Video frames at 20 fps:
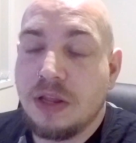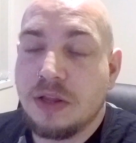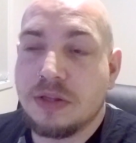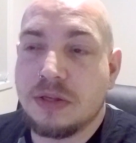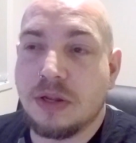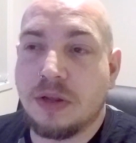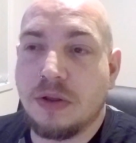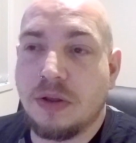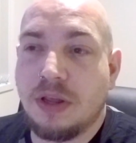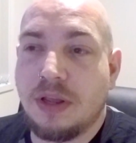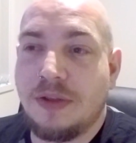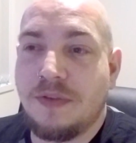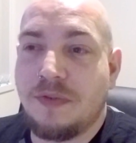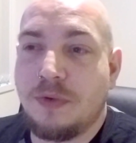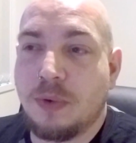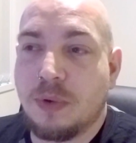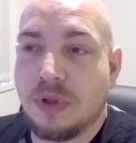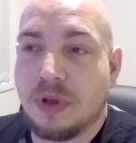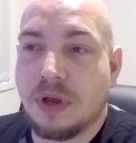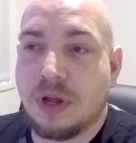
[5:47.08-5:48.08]
So if
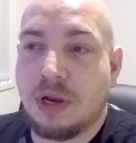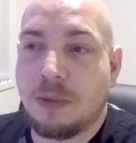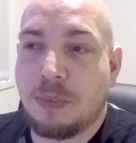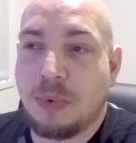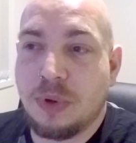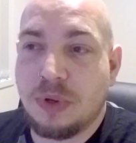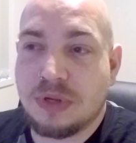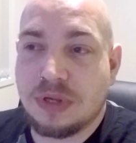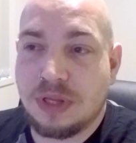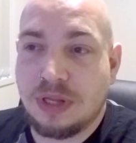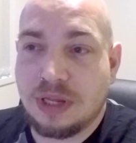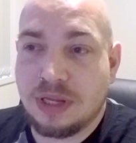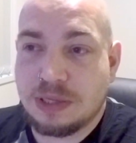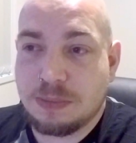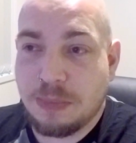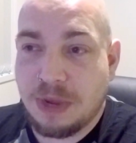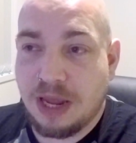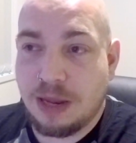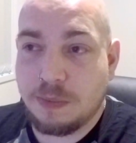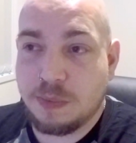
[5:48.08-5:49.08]
you're the kind of person that
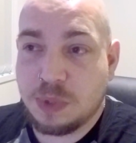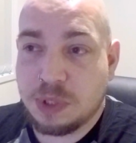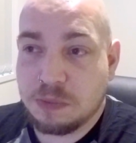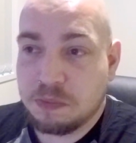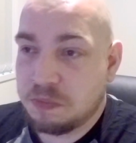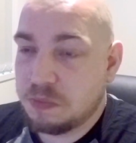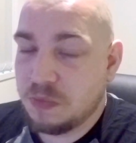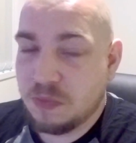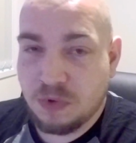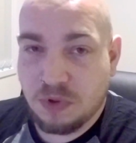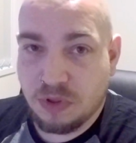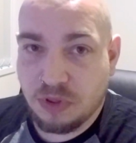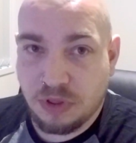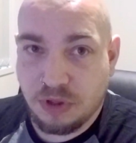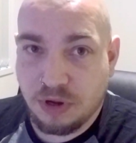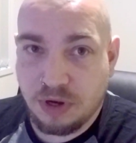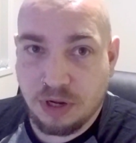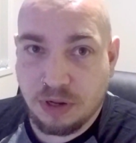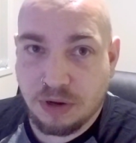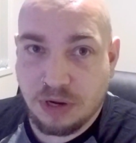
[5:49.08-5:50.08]
spams
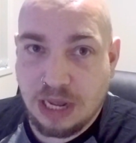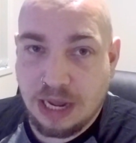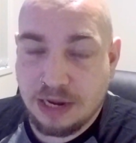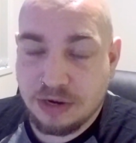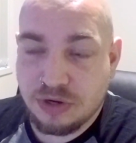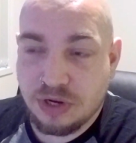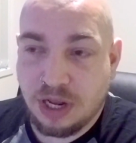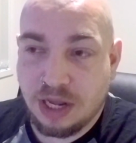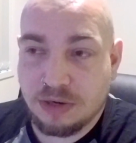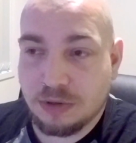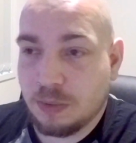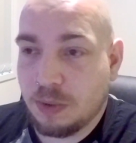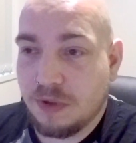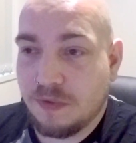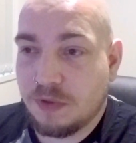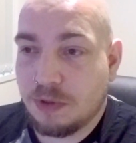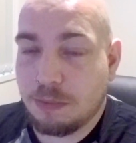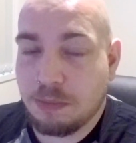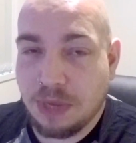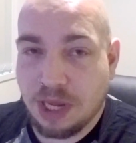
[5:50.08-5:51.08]
30 odd hashtags or
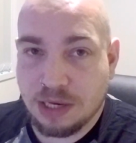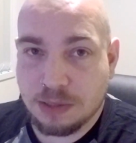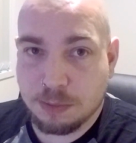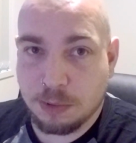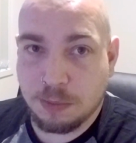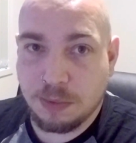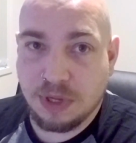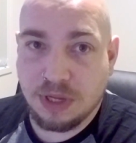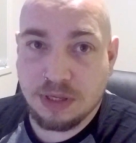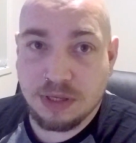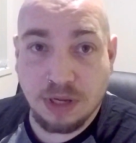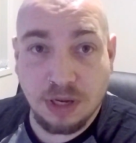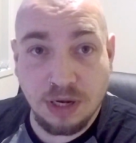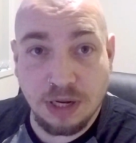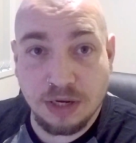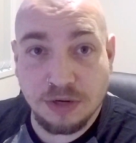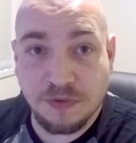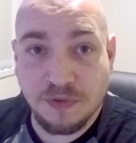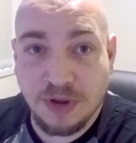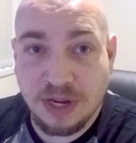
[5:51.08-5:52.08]
whatever the maximum is in
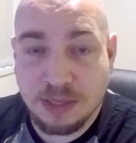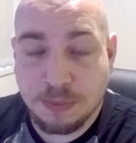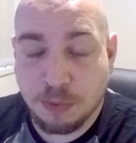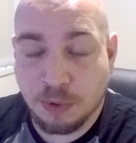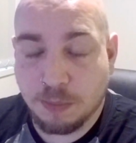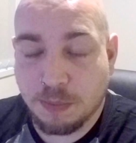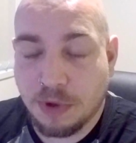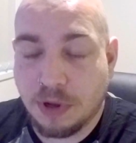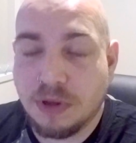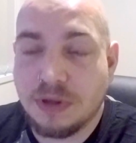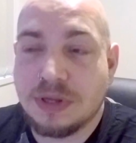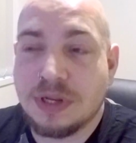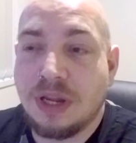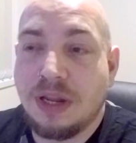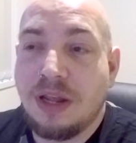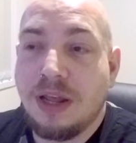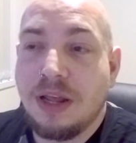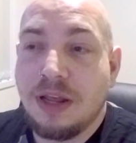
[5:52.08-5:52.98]
each Facebook post,